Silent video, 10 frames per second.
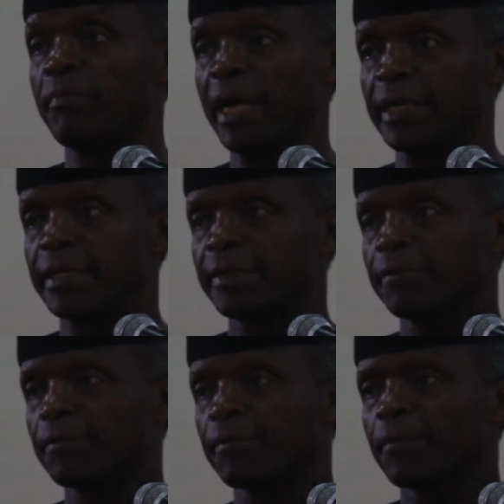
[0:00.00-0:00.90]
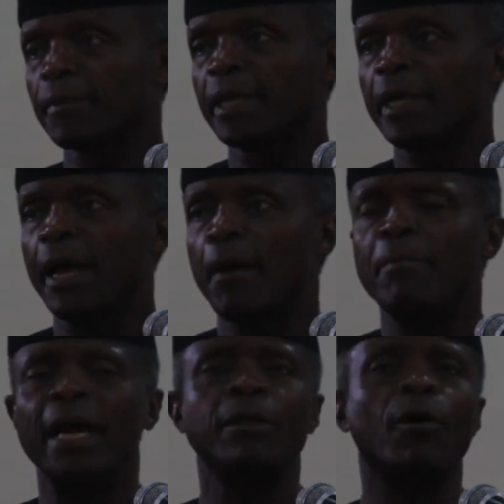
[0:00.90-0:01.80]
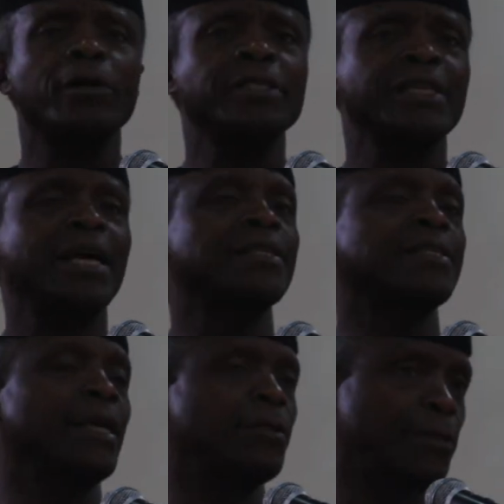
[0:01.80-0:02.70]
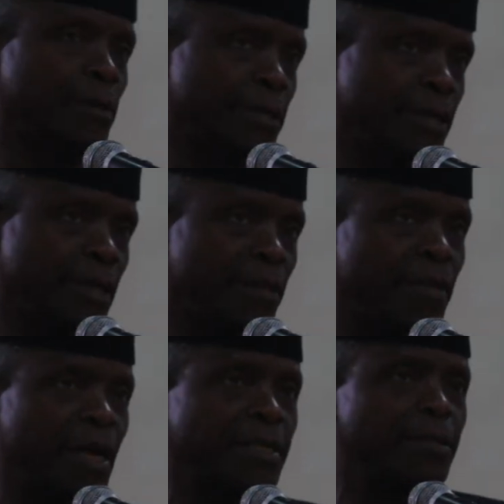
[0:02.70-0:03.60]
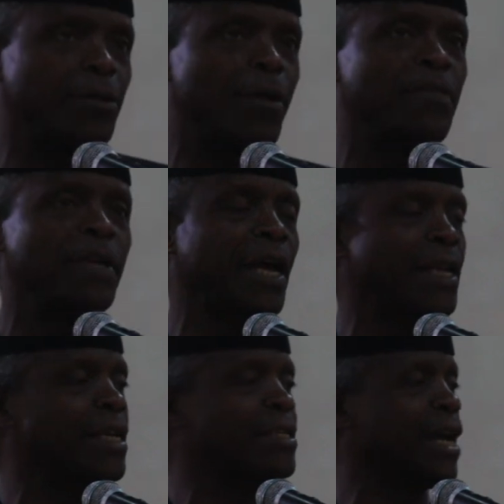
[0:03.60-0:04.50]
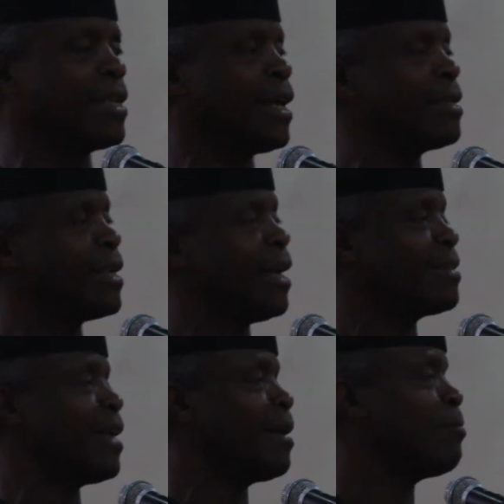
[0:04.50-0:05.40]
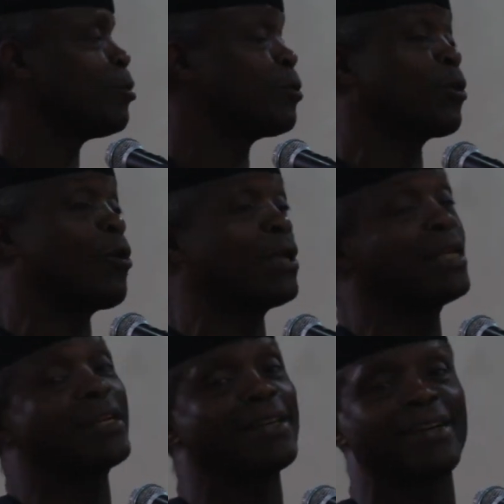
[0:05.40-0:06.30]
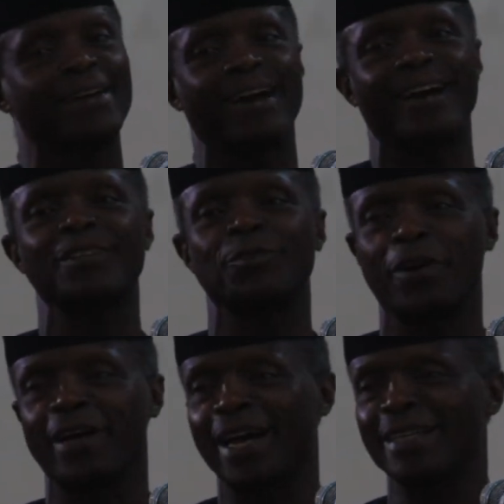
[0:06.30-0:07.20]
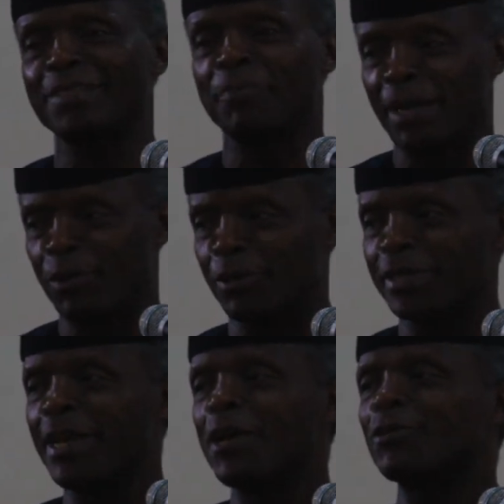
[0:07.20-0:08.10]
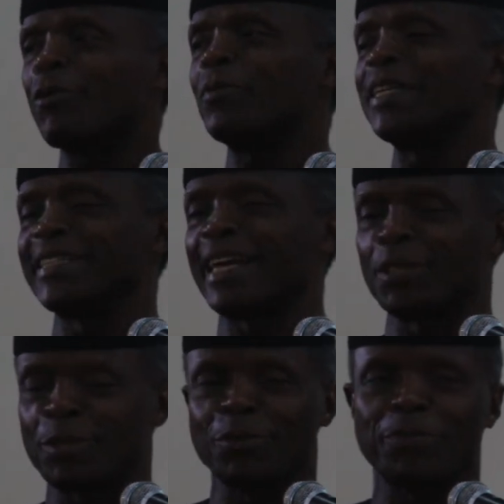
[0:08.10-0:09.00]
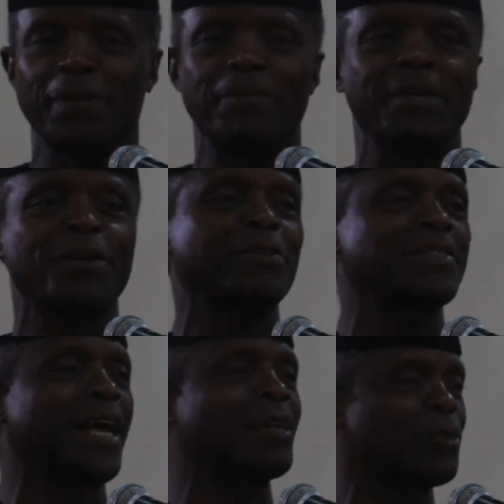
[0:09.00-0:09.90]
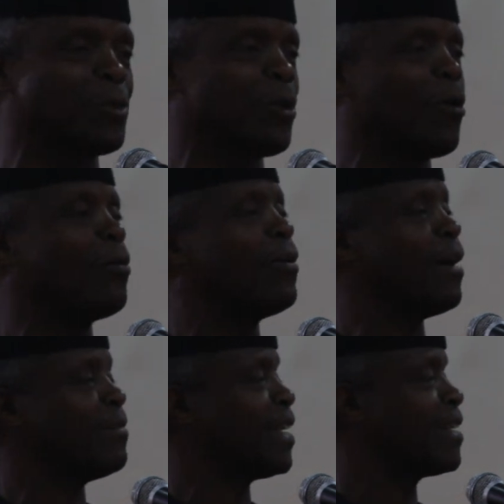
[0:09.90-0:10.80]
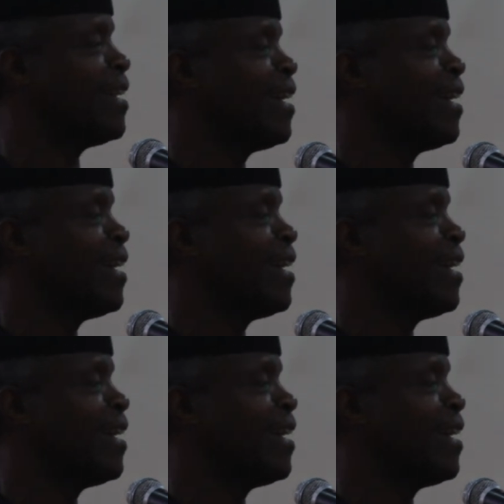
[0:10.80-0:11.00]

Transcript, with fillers: makes. My Lord's assertion that nothing, and I, I, am used to calling uh, His Royal Highness my Lord, so please excuse me, because as you know, I mean,